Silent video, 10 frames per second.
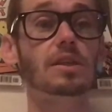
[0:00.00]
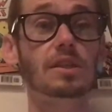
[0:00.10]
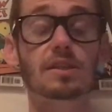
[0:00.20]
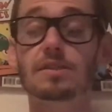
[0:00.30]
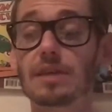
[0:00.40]

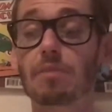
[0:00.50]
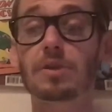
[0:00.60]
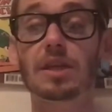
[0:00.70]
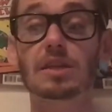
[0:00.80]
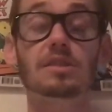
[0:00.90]
This is
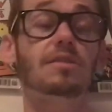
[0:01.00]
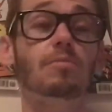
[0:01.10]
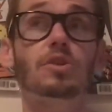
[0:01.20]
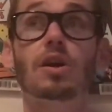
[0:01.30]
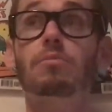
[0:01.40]
happening at the
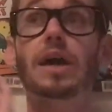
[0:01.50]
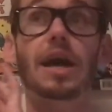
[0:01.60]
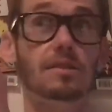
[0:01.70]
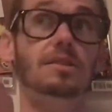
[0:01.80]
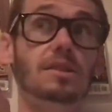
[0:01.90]
same time
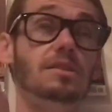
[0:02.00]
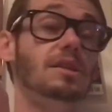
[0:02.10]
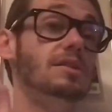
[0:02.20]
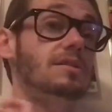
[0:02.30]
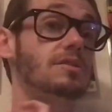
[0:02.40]
as DCeased,